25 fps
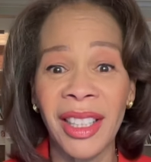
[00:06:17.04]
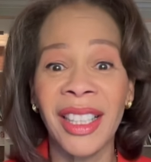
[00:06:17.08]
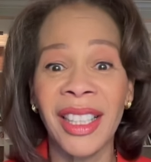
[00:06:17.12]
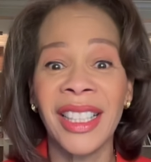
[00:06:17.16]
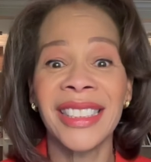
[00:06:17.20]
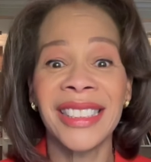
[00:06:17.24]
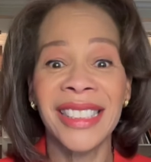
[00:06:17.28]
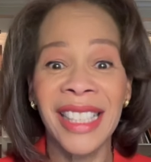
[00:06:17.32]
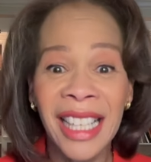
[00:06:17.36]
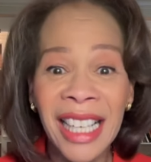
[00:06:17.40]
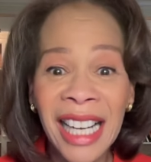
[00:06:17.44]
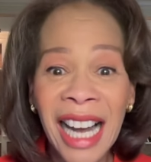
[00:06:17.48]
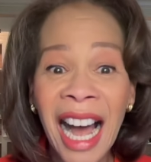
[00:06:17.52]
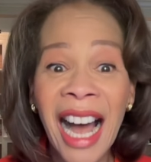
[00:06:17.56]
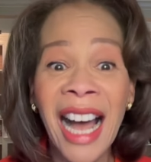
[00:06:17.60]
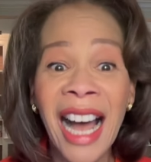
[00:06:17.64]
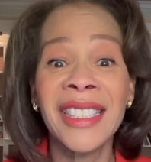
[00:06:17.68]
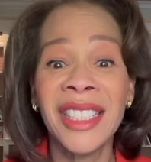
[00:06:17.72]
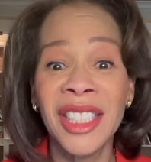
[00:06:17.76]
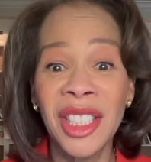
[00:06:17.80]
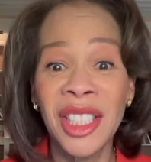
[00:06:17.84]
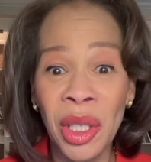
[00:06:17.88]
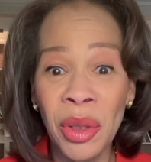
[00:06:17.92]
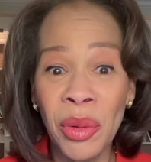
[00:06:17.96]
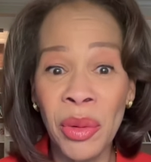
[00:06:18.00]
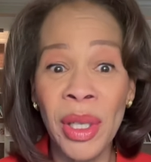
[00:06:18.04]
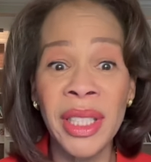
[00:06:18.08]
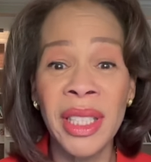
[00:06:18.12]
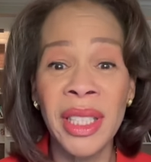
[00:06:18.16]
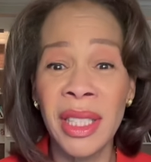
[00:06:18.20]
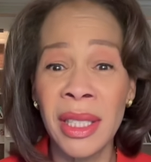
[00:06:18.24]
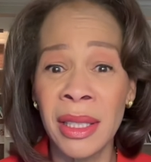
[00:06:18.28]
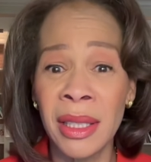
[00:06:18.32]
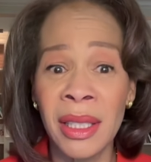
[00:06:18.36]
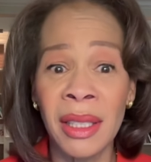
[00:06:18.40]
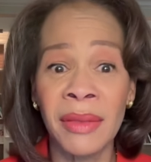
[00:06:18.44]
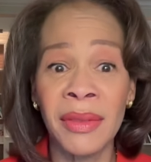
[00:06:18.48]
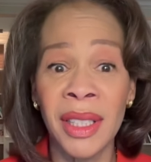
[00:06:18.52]
The
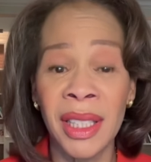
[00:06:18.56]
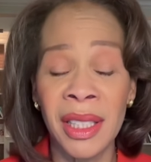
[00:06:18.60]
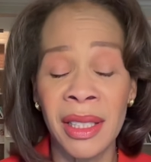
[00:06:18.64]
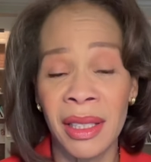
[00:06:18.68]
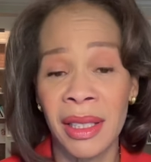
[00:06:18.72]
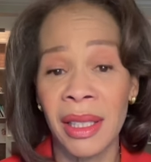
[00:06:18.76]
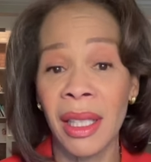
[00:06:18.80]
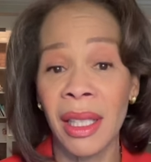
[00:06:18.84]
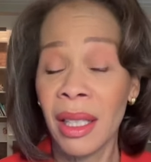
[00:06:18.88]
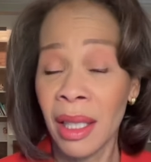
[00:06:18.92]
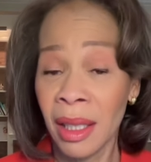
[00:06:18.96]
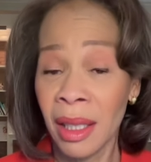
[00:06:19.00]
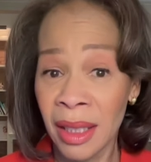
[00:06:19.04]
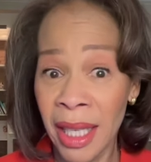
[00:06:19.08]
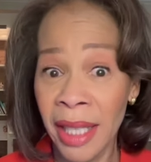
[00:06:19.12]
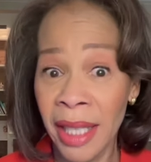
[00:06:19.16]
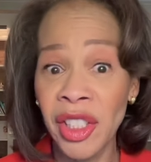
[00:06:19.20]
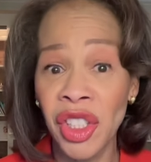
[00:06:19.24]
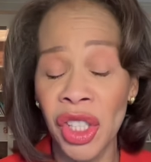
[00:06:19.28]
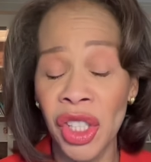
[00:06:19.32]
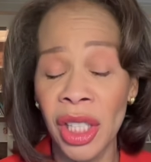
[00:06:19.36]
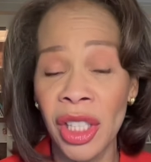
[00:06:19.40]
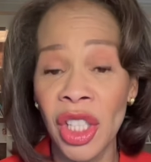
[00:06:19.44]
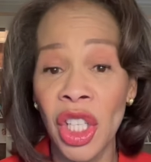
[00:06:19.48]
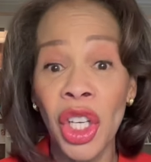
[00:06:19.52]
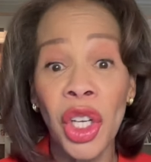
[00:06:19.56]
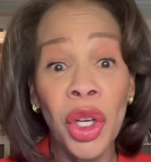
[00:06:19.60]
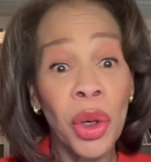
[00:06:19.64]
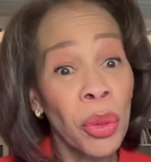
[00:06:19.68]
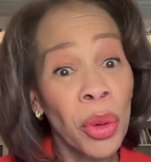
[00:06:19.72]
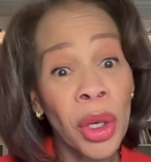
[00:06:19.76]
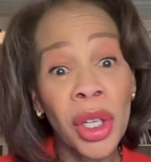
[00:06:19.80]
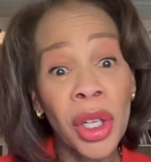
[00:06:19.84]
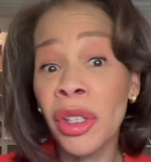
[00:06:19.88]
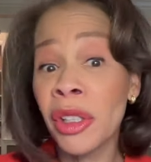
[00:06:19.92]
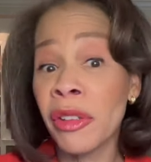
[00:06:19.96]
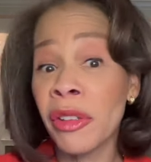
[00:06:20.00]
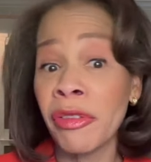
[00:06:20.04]
consequences of this election, we're
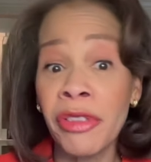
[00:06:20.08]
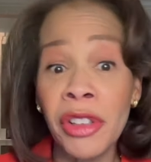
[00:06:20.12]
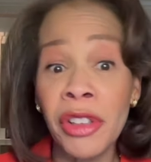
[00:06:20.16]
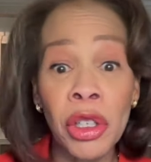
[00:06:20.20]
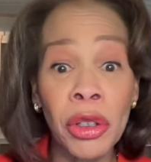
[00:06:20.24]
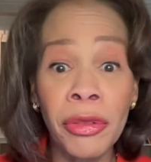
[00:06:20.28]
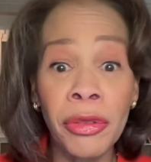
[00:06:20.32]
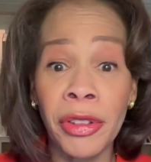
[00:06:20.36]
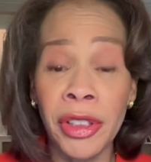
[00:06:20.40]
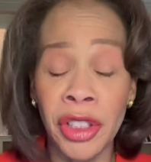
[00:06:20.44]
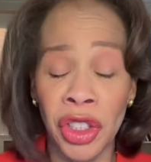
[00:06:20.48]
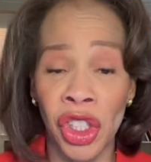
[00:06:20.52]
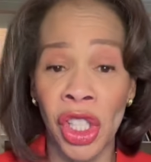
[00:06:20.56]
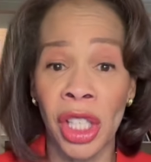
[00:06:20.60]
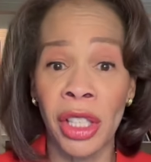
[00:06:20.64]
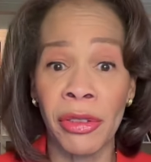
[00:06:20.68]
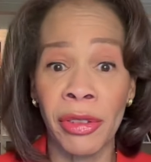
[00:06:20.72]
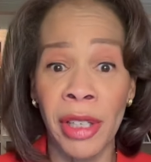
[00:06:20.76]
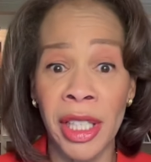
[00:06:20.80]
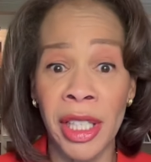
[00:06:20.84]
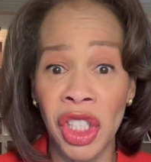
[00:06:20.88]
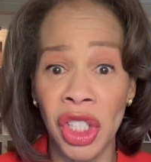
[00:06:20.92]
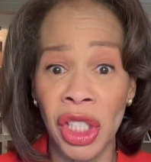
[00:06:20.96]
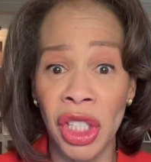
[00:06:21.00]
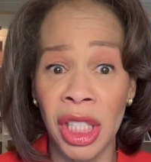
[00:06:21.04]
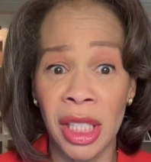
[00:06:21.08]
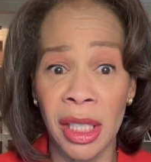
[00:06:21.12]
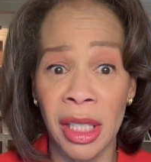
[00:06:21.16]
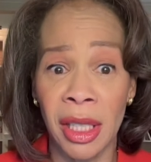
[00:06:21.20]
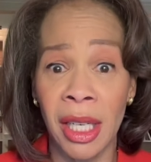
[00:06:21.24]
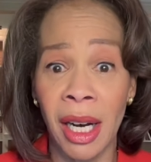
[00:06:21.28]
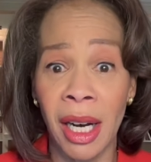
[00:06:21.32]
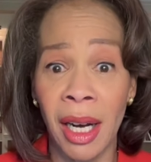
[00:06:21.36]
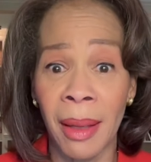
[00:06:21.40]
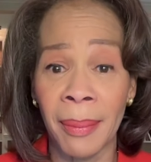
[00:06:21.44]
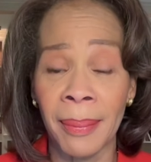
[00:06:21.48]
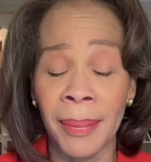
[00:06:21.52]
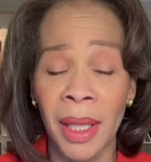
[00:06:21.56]
going to feel for generations to
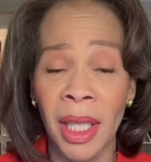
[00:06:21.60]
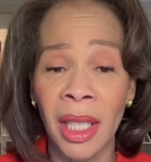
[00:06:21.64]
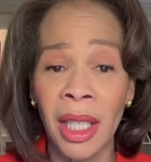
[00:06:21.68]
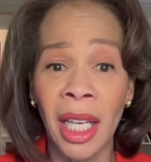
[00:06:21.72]
come.